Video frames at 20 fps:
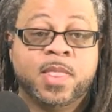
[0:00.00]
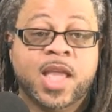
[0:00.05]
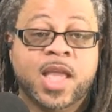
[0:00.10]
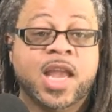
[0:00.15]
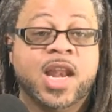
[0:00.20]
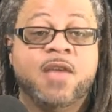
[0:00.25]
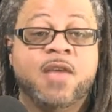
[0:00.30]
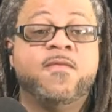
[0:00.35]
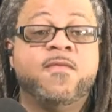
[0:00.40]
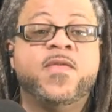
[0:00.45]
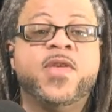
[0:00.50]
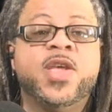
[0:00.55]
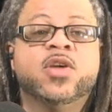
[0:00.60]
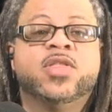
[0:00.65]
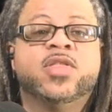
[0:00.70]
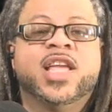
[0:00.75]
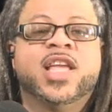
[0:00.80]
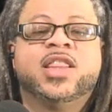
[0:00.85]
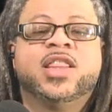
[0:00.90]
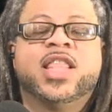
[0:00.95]
And they feel
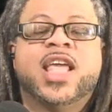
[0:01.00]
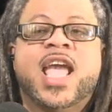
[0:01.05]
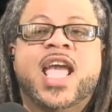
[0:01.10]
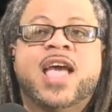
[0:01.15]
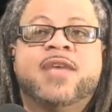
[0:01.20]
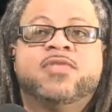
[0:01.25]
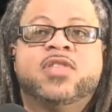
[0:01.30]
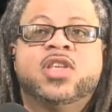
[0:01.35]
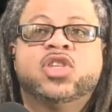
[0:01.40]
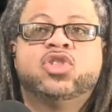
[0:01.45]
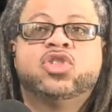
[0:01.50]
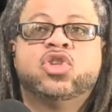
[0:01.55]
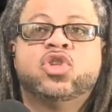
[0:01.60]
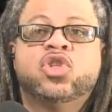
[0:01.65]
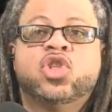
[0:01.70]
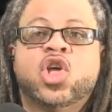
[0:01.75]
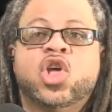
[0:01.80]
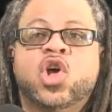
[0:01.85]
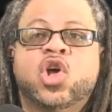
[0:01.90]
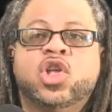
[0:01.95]
that they have this
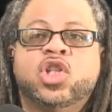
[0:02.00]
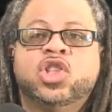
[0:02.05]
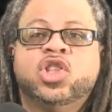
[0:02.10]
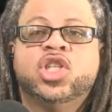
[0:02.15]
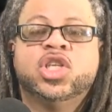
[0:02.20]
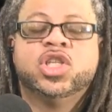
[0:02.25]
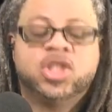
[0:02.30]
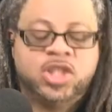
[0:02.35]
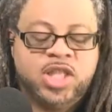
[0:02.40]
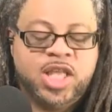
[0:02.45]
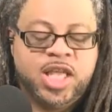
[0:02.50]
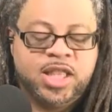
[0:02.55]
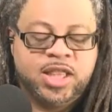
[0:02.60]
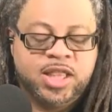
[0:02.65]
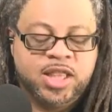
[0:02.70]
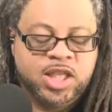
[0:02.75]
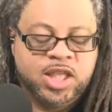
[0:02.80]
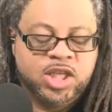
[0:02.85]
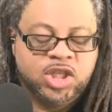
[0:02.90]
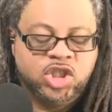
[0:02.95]

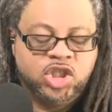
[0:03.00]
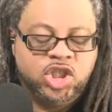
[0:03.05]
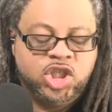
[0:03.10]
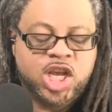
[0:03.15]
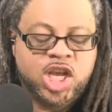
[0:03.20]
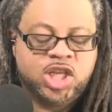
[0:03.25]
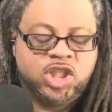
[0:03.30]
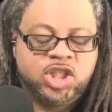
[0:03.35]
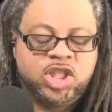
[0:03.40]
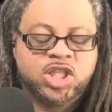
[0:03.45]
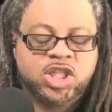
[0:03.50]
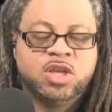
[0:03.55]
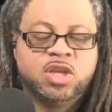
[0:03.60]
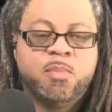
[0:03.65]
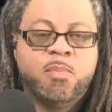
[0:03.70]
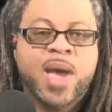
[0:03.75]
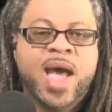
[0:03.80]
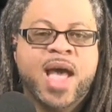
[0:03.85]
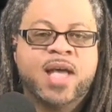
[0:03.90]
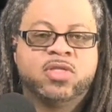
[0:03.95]
justice
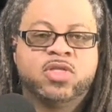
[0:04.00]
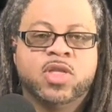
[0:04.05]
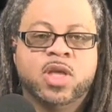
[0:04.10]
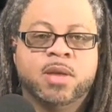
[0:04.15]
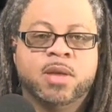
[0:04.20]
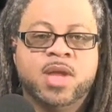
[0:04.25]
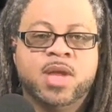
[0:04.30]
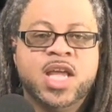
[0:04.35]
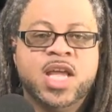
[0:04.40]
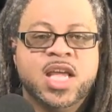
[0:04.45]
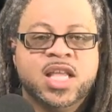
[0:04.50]
about them,